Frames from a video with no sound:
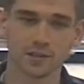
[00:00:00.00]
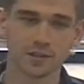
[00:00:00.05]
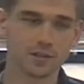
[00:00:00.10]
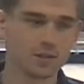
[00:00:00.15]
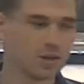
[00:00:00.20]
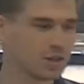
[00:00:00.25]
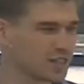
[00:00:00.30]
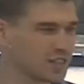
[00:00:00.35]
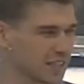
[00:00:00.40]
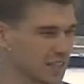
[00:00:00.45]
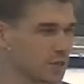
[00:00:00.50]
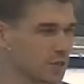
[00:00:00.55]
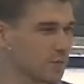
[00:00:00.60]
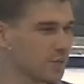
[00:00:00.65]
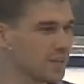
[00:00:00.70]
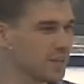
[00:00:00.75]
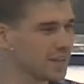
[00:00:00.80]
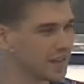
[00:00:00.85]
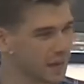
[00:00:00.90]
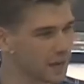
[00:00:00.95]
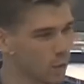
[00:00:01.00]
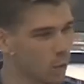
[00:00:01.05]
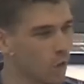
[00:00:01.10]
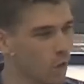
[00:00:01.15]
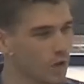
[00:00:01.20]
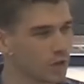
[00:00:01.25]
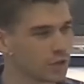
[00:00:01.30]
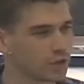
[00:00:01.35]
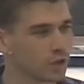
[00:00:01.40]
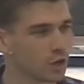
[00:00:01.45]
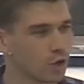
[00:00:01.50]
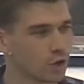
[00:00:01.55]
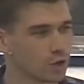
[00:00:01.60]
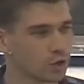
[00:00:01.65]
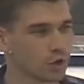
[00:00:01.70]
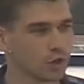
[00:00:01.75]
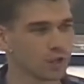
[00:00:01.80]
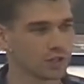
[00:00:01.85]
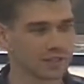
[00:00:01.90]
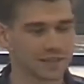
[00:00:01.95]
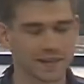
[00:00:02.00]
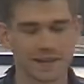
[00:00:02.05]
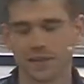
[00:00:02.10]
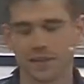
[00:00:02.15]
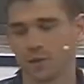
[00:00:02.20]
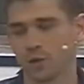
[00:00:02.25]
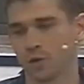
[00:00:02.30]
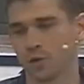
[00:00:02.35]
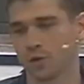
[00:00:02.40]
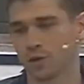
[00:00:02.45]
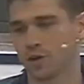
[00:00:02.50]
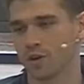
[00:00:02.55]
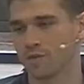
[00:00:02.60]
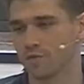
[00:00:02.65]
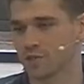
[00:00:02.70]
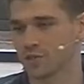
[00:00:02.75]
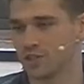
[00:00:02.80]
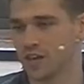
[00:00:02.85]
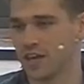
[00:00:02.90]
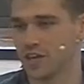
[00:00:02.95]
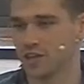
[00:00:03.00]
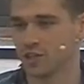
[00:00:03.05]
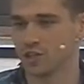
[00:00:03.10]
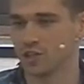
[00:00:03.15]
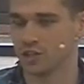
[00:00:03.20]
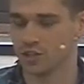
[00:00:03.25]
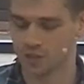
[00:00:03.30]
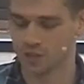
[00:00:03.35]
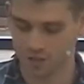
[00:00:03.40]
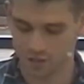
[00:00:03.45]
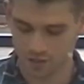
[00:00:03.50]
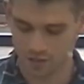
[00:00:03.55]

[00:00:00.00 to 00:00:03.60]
Looks like someone that you kind of want to talk to. Looks like he can hold a conversation.